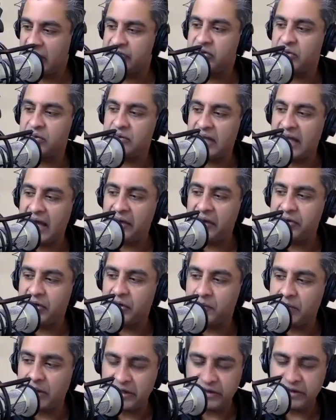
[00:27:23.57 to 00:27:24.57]
And so now
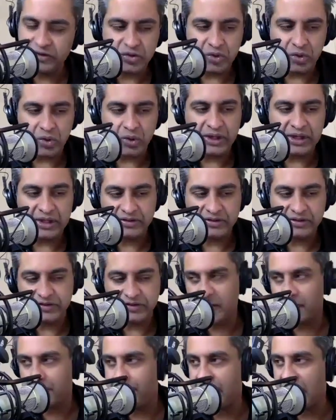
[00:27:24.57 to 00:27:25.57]
your money's growing at
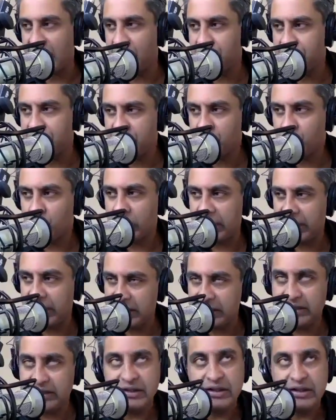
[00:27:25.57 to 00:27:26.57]
this compounding
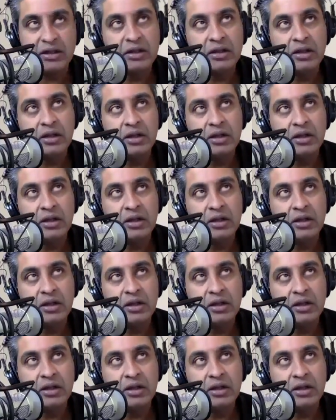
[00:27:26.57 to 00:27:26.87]
rate.